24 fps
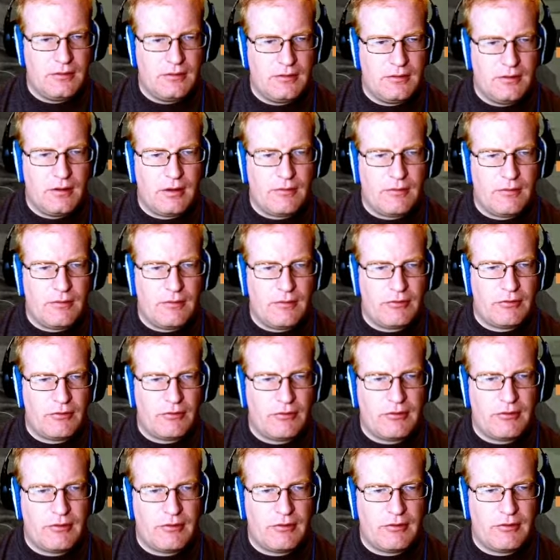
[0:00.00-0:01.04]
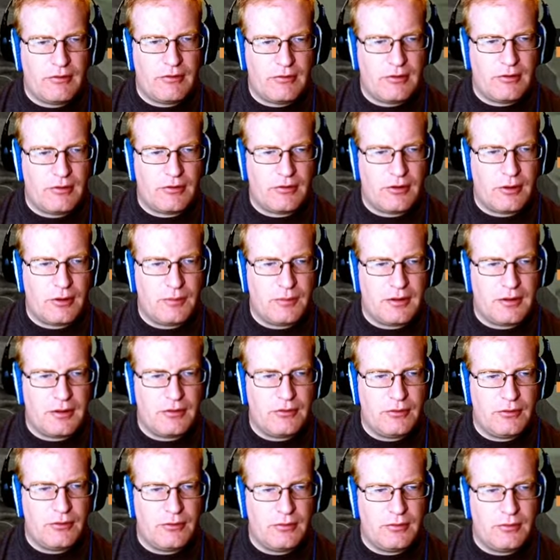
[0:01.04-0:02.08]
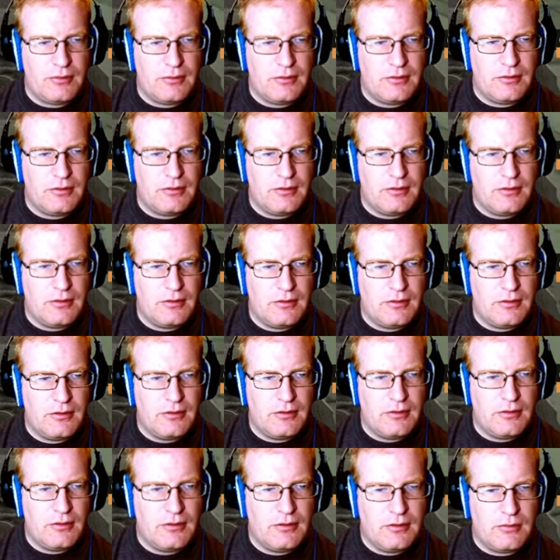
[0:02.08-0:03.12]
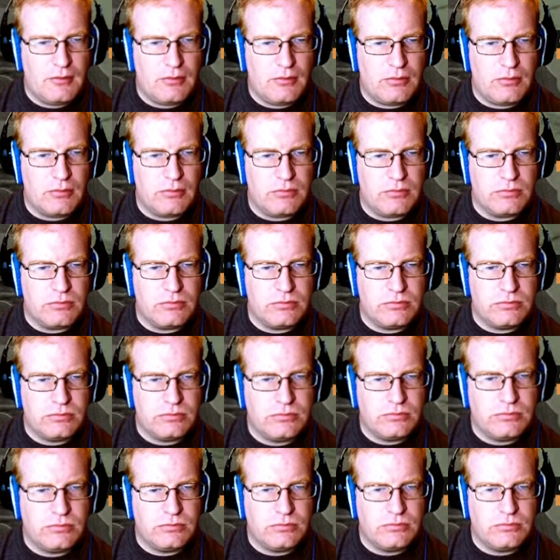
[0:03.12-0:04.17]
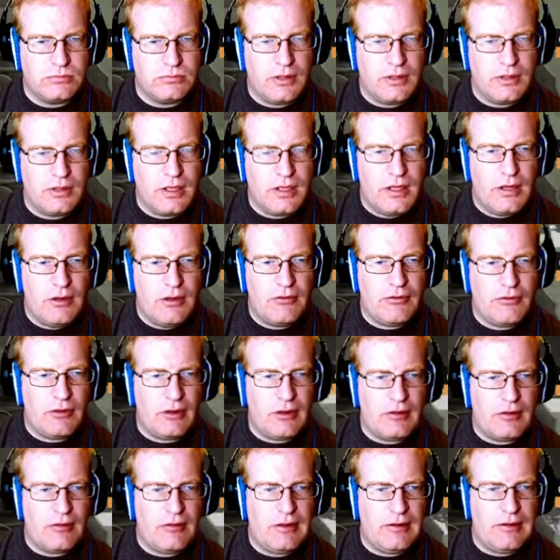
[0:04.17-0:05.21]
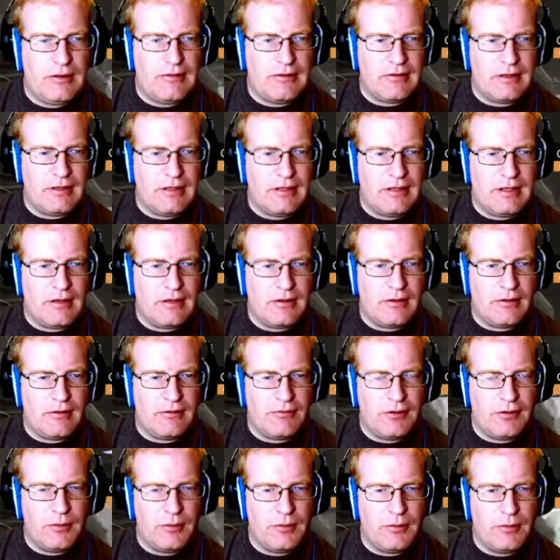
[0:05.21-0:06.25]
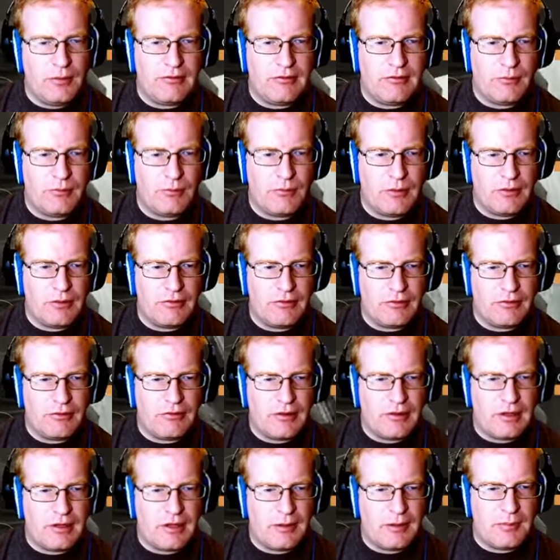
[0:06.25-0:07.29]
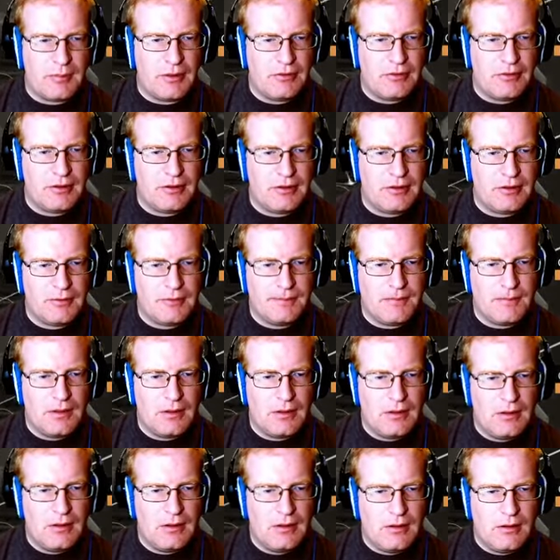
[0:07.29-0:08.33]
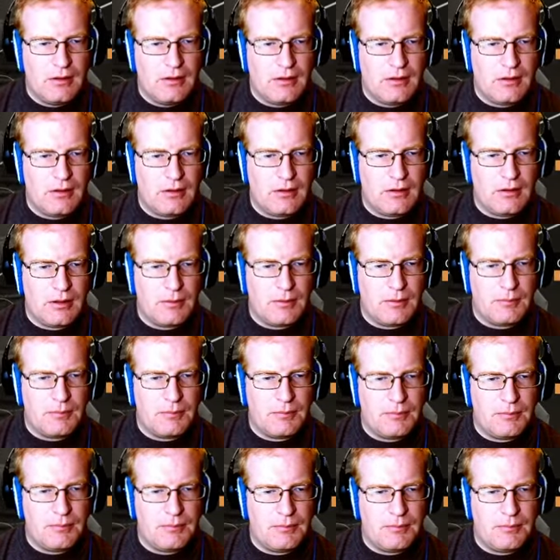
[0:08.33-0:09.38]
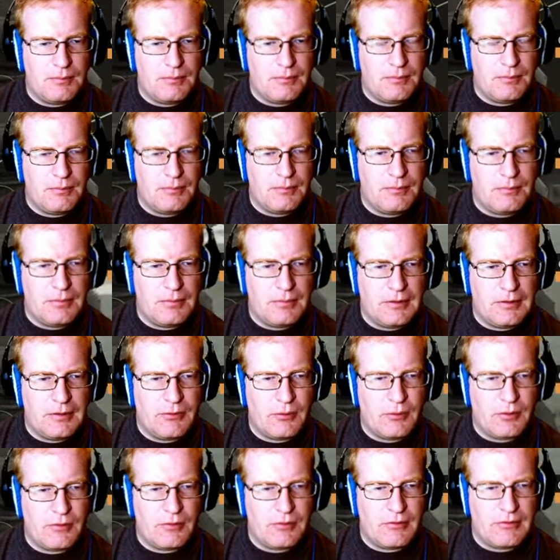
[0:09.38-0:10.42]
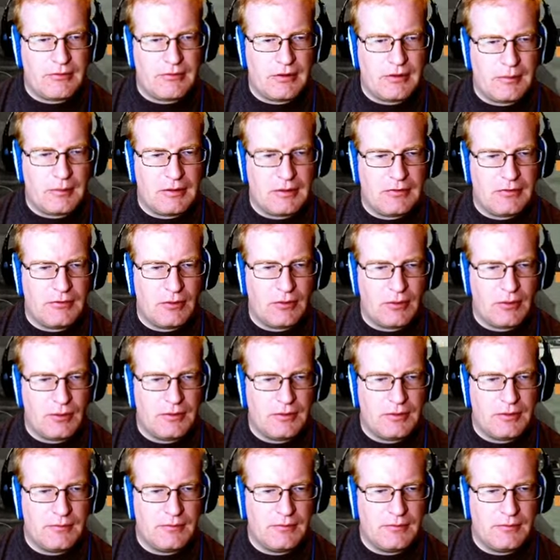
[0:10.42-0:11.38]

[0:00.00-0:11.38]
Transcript: of the source of this. Yeah, they're glowing too. Mm-hmm. So that these can get a few of these ones that are sitting on the belt here. Um, before the rest of them get stolen.